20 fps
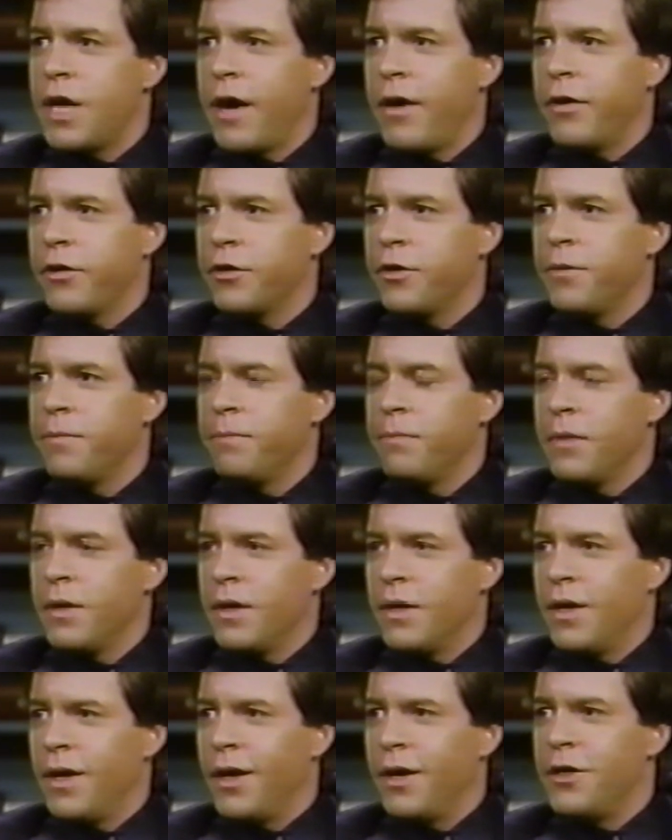character,
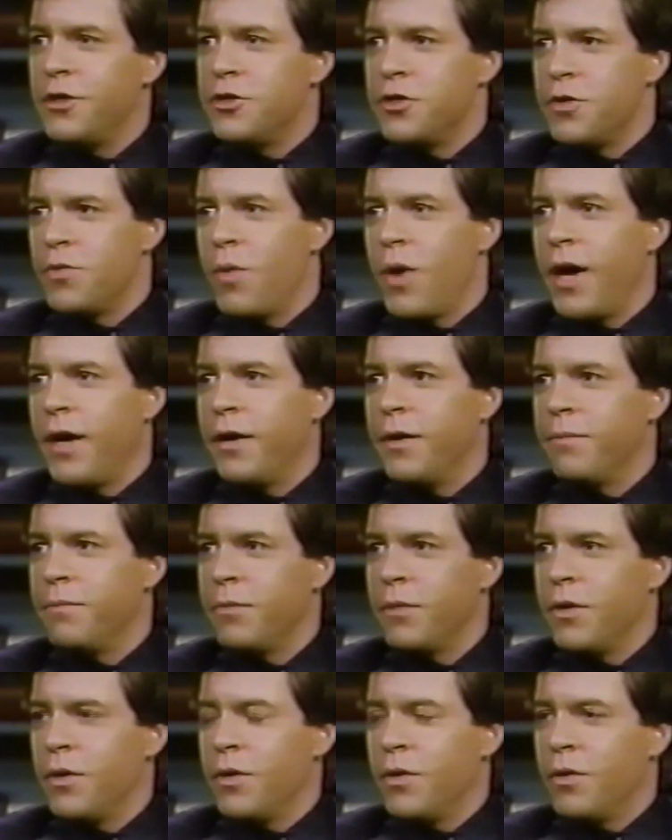an Easy Rider,
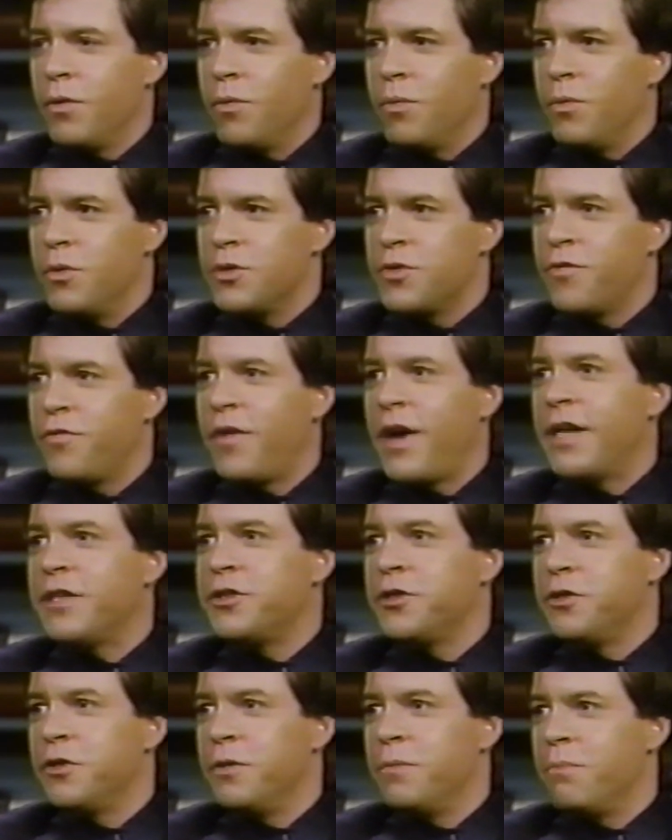was
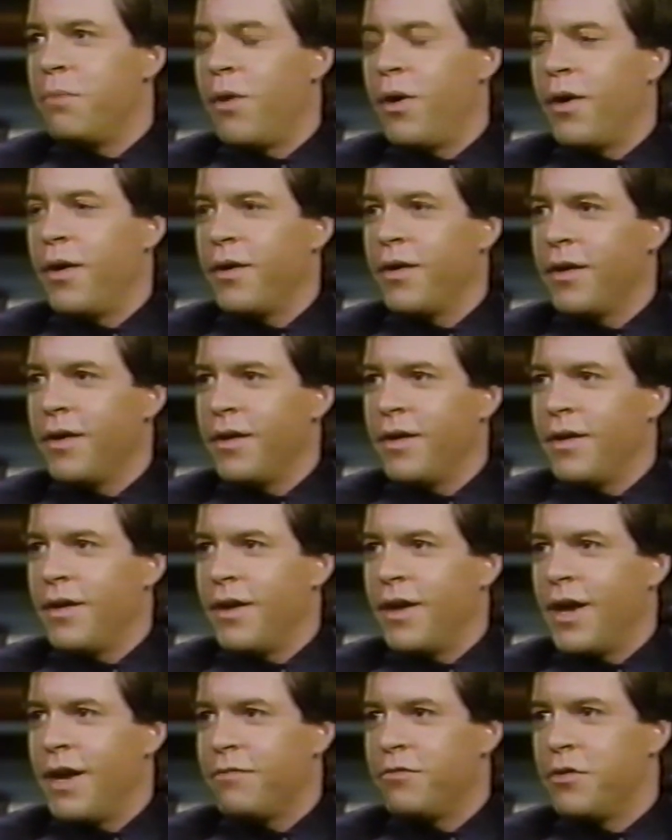fashioned in part
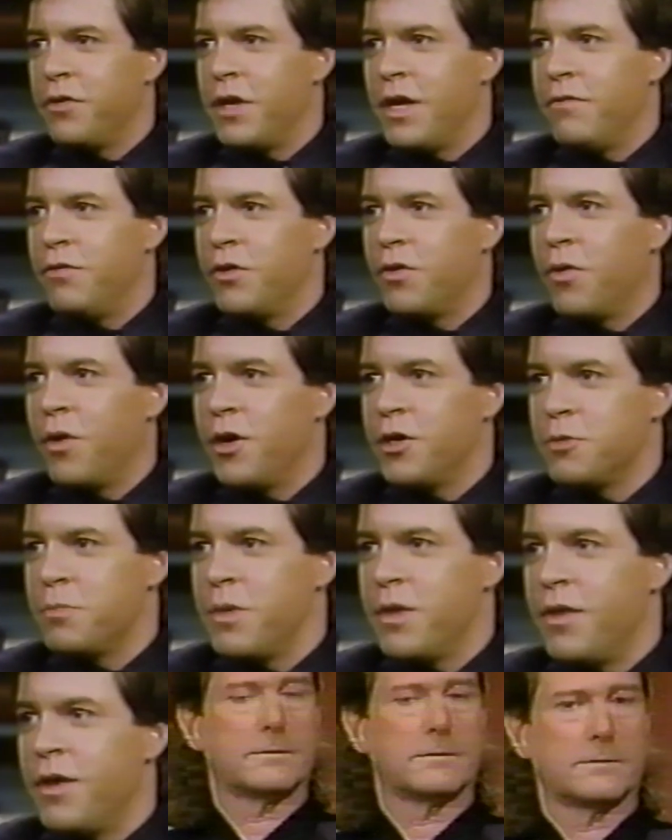after David
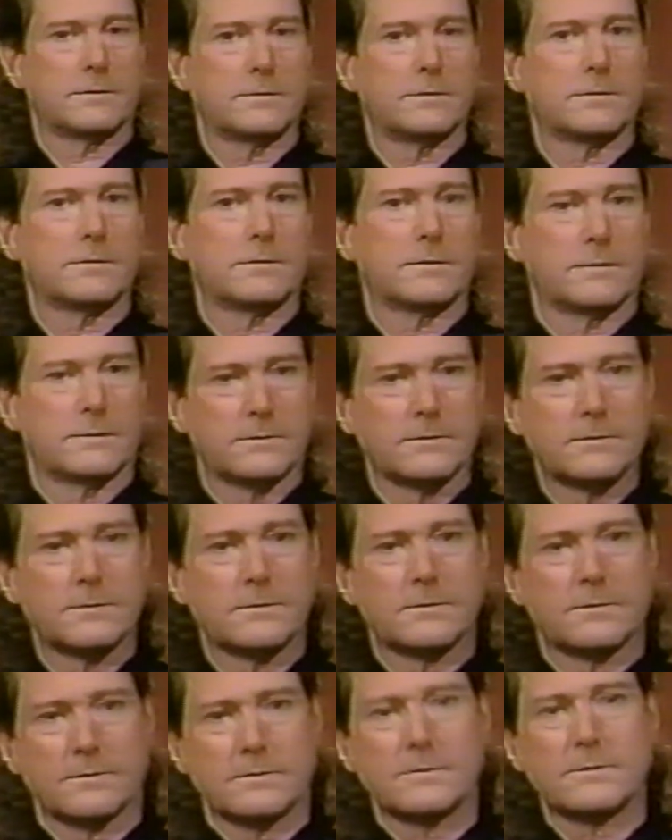Crosby, then your partner with the
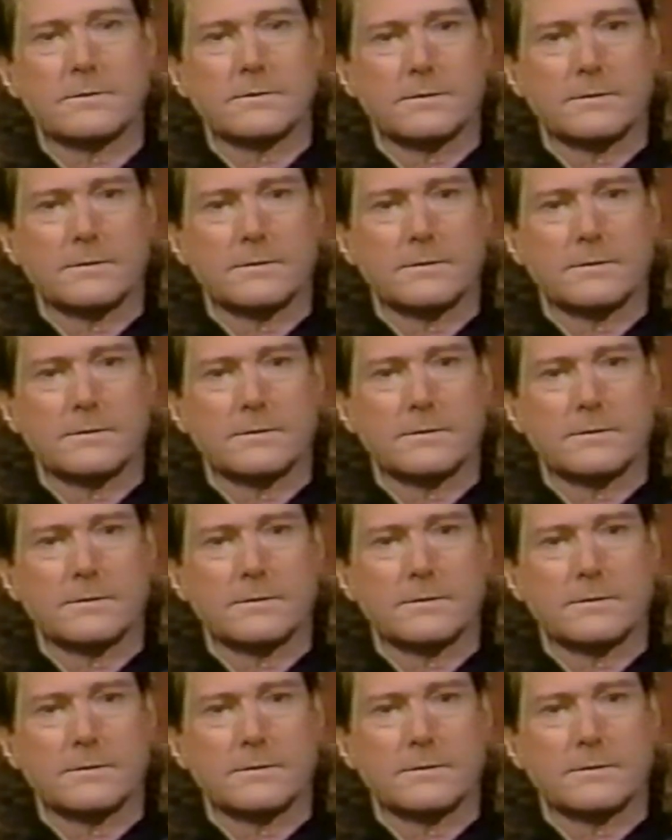Byrds?